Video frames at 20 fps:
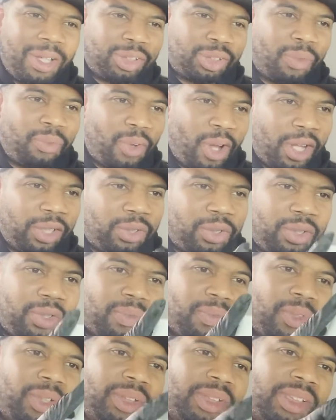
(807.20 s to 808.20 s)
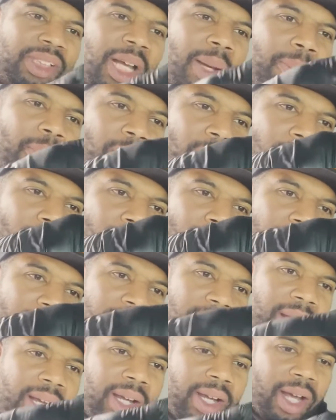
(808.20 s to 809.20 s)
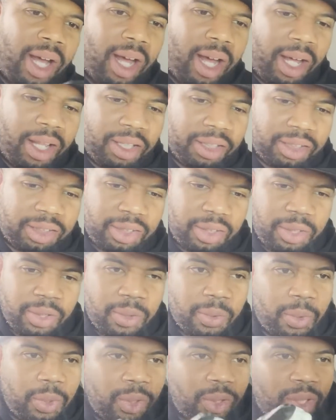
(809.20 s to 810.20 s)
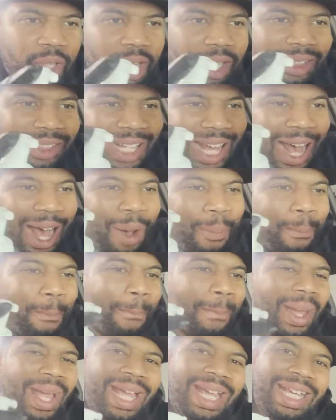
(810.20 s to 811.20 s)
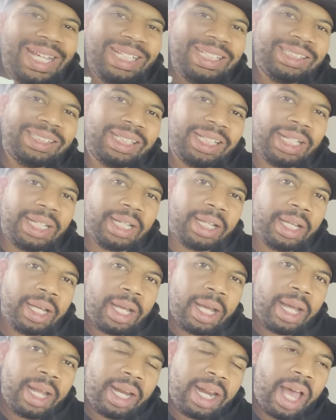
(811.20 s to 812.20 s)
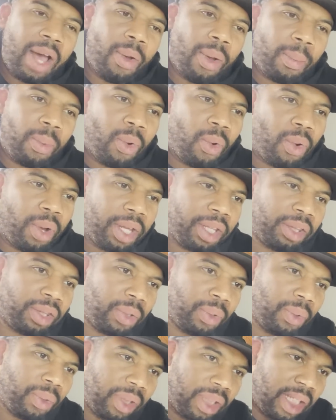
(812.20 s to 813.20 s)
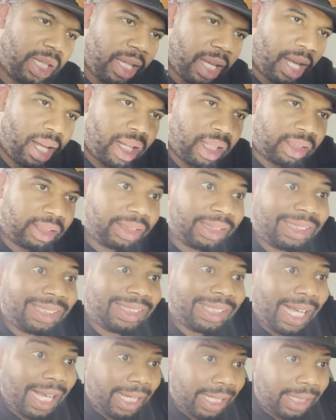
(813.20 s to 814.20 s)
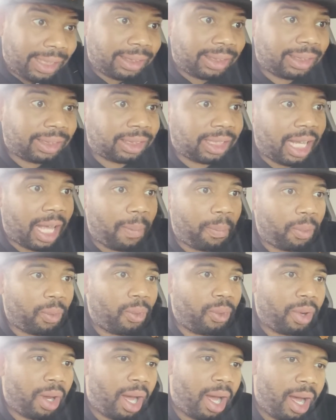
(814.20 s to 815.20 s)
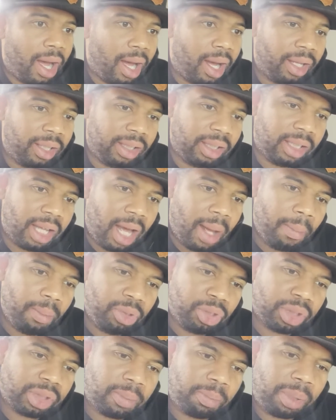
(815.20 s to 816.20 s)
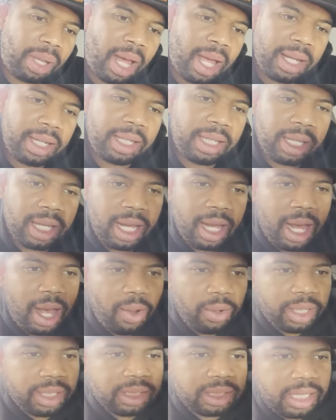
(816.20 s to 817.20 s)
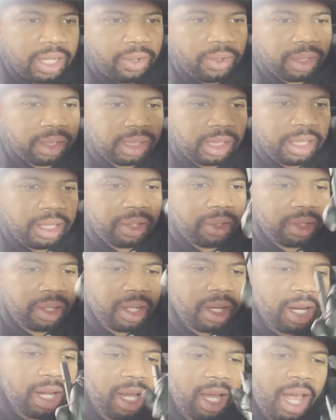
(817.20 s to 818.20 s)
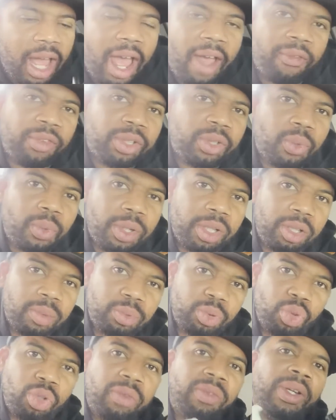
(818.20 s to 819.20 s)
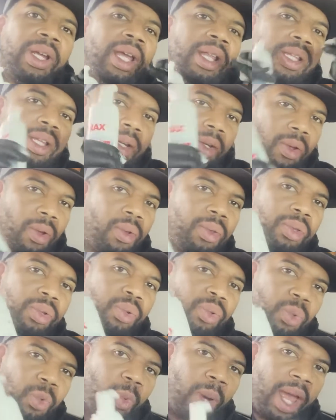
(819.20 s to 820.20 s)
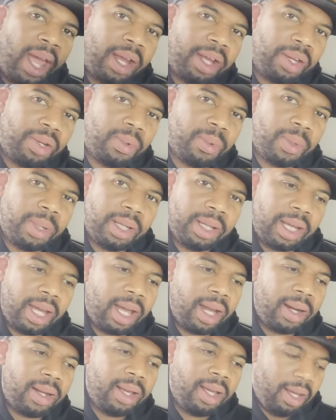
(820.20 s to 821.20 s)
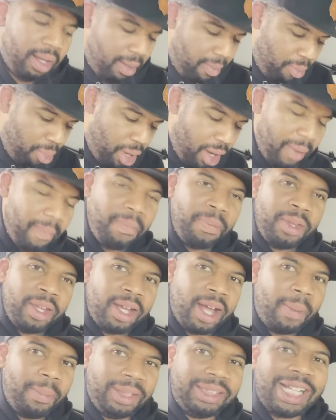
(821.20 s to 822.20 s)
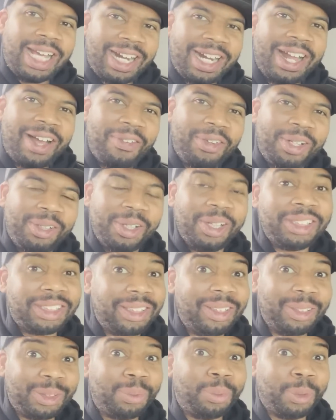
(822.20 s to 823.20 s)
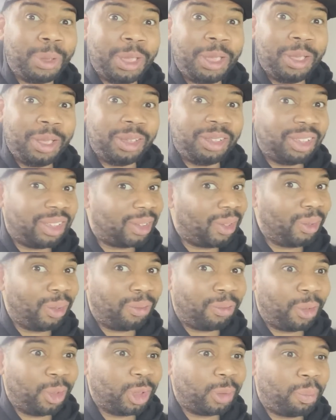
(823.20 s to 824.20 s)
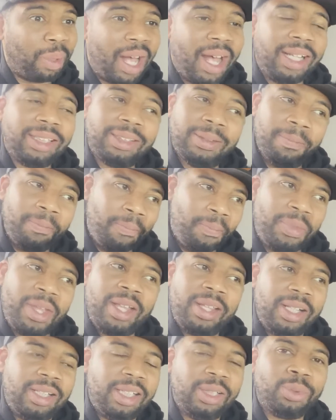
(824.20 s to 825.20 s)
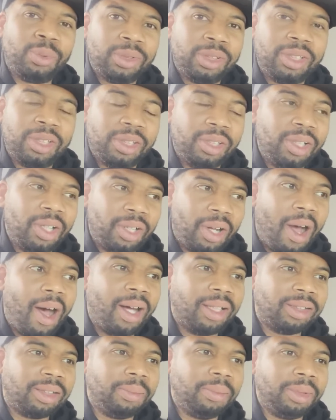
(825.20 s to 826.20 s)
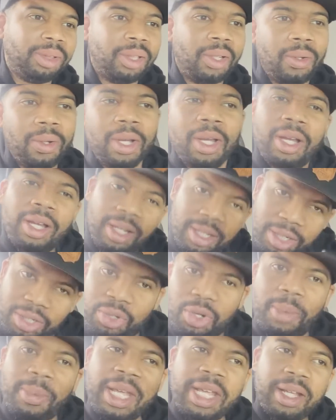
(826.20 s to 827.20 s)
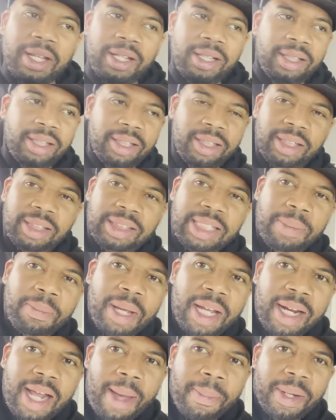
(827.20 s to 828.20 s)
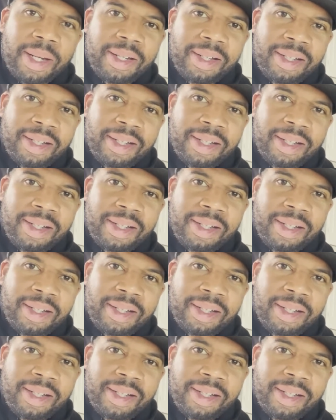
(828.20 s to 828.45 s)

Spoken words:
so I've gone through the first step already. The steering wheel looked amazing. Now I'm going through the second step. I'm just applying the Alcantara cleaner, having the wheel absorb it, and then go through the rag and do it again. But I'm excited how it looks. It looks really good just on the first pass. I think this one's gonna look awesome. So join me, let's make it happen.